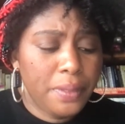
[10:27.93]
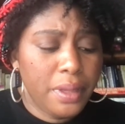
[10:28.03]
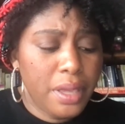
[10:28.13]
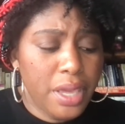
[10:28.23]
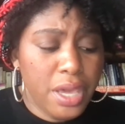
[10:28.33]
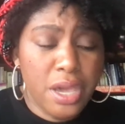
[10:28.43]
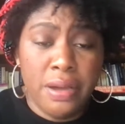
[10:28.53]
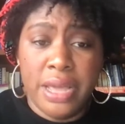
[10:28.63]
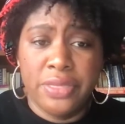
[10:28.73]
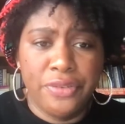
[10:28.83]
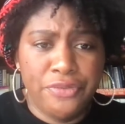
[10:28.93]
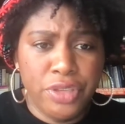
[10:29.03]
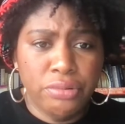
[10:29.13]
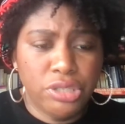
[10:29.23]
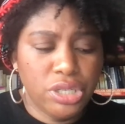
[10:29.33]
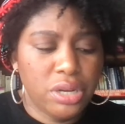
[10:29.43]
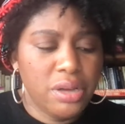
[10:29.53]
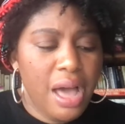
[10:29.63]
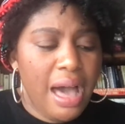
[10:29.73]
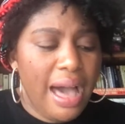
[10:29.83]
Here in the future,
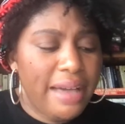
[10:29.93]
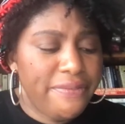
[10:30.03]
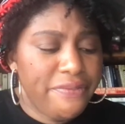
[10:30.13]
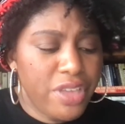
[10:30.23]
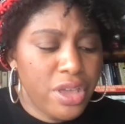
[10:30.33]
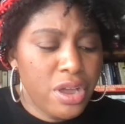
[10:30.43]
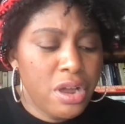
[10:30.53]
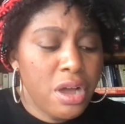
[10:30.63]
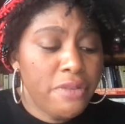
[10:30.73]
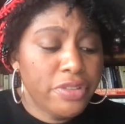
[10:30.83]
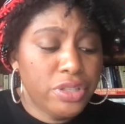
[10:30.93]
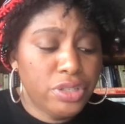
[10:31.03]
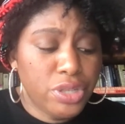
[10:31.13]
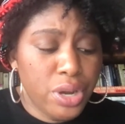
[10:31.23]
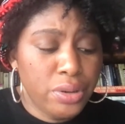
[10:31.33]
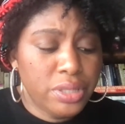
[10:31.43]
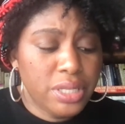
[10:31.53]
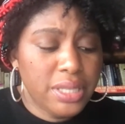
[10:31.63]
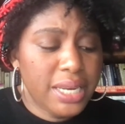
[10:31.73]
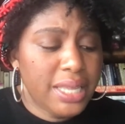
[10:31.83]
I fear for the dirt
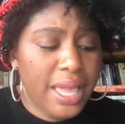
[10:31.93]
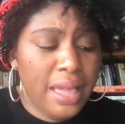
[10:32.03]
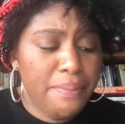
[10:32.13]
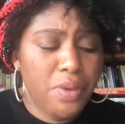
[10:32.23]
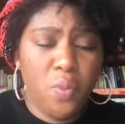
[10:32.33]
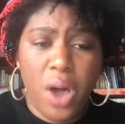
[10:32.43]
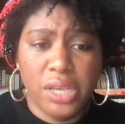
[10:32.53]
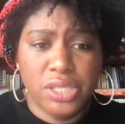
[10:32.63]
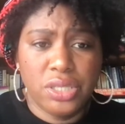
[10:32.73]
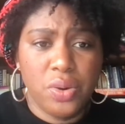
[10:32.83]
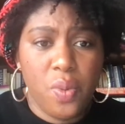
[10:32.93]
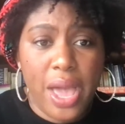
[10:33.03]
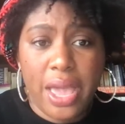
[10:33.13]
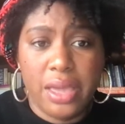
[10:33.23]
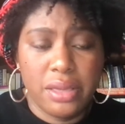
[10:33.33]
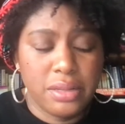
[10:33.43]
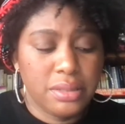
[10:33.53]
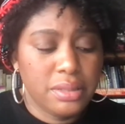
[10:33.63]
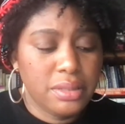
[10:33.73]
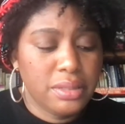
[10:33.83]
that can't be washed away,
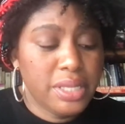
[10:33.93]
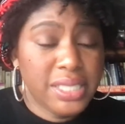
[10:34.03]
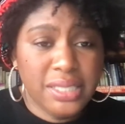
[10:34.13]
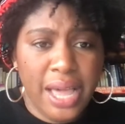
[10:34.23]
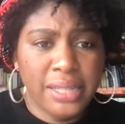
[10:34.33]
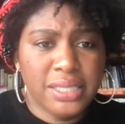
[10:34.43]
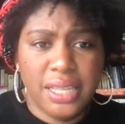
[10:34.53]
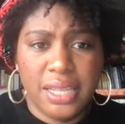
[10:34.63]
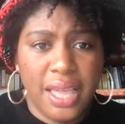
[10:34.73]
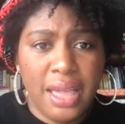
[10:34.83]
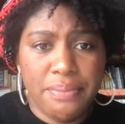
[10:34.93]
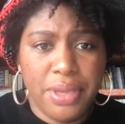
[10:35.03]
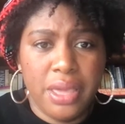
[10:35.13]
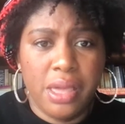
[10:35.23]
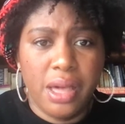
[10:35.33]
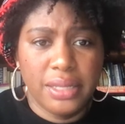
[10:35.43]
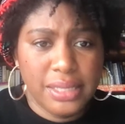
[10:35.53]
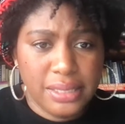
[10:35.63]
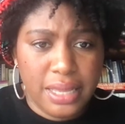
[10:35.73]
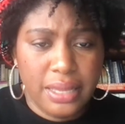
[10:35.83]
the sights that can't be
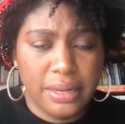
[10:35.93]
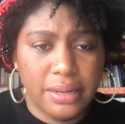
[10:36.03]
unseen.